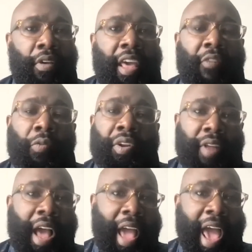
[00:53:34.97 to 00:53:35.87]
if we do
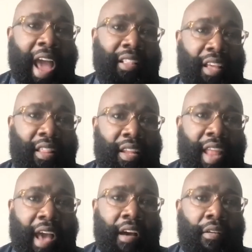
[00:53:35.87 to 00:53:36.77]
not act in the
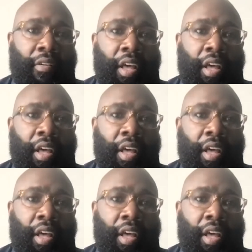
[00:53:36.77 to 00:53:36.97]
now.